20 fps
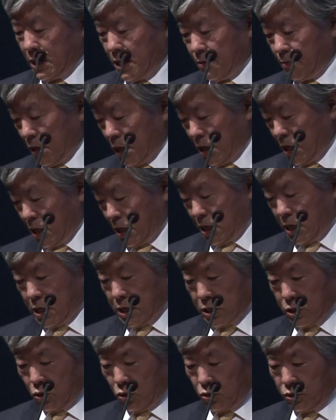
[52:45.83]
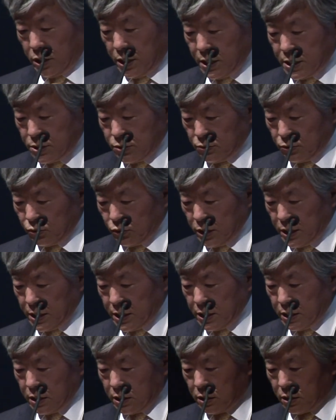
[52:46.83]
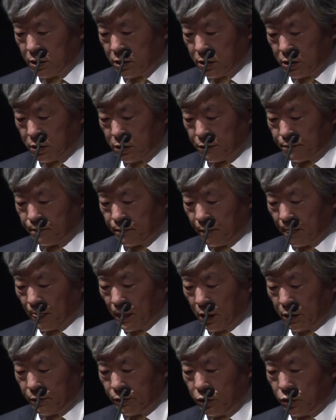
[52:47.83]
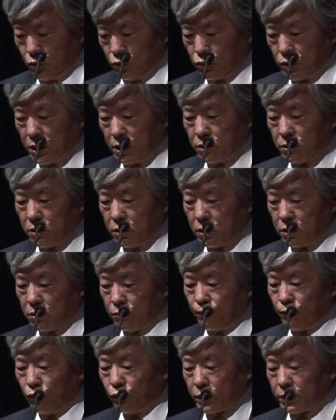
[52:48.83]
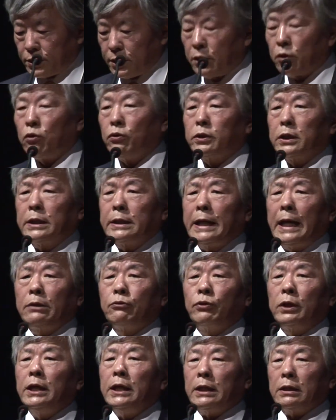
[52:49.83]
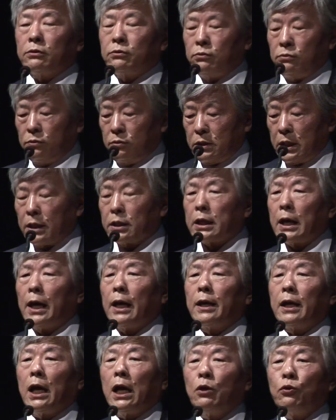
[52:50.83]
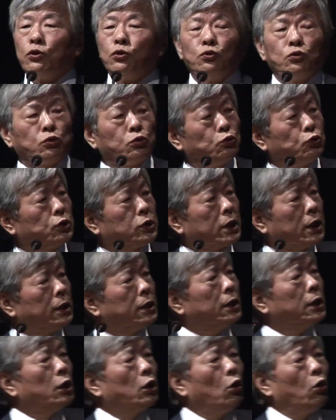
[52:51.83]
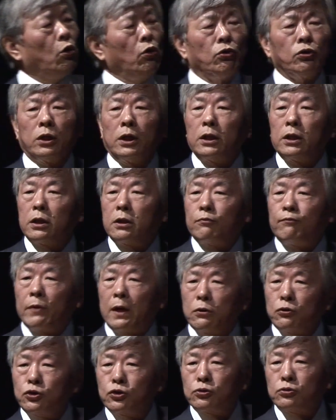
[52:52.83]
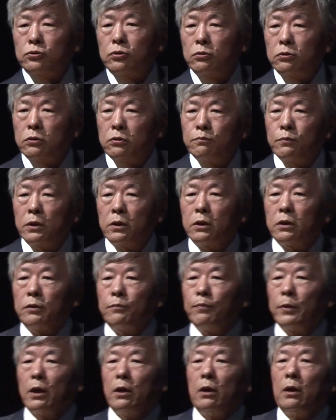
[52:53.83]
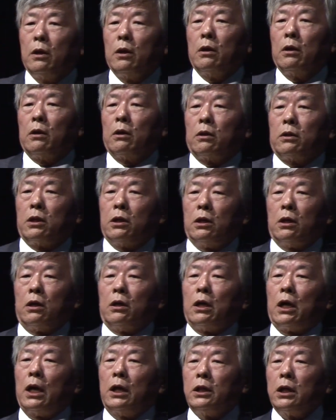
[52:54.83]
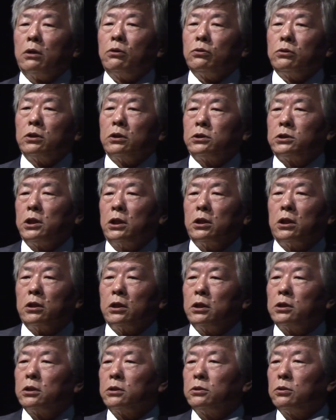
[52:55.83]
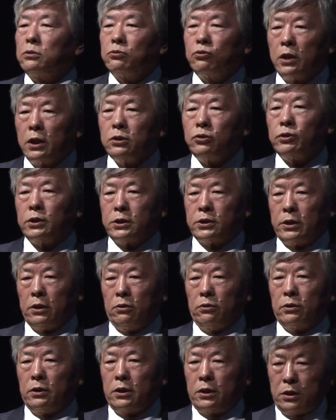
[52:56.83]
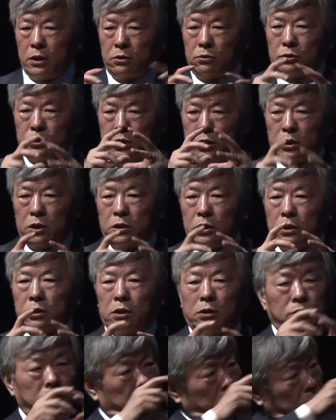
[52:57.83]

Okay. So recently, focusing on the technique that allow you to study only the function of the adult-generated granular cell, adult-generated